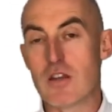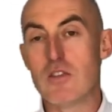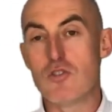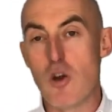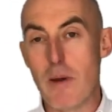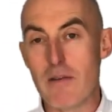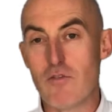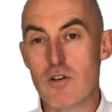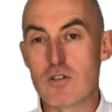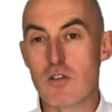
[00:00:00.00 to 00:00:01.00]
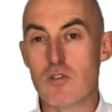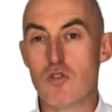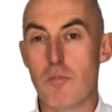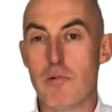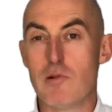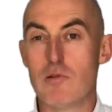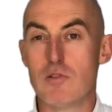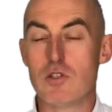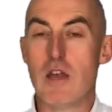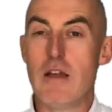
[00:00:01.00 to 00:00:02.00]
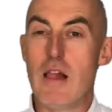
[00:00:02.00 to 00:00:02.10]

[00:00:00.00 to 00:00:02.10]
in the job adverts on the job boards,